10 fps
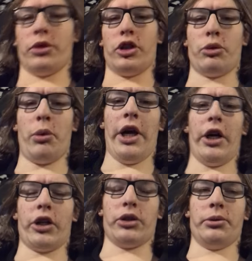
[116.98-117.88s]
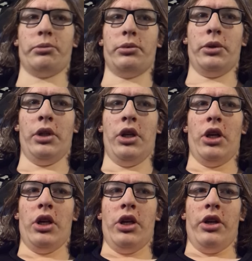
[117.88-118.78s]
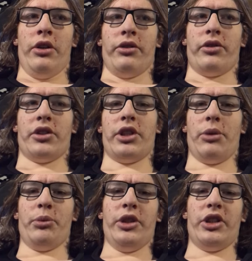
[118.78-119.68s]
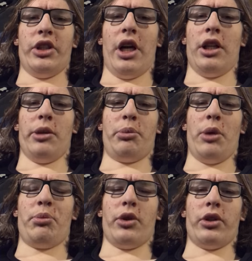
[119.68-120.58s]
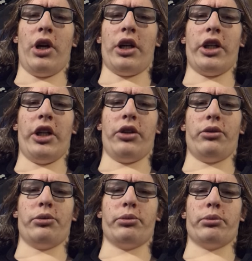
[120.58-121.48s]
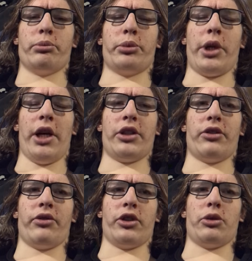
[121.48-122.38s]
swear, for some reason other people are not getting pressed for